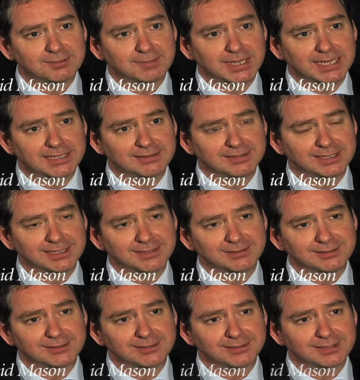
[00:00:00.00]

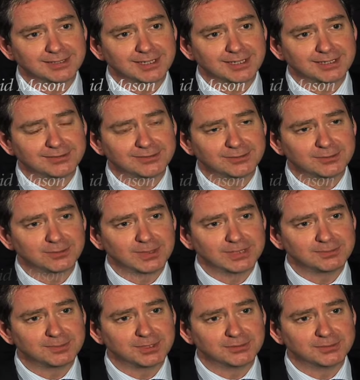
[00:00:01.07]
paintings, so that isn't
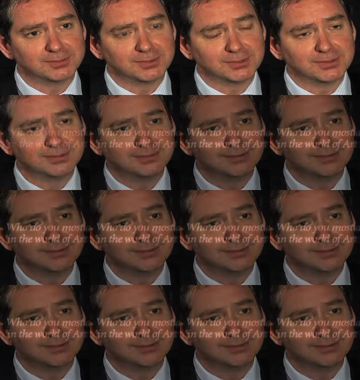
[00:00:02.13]
always possible.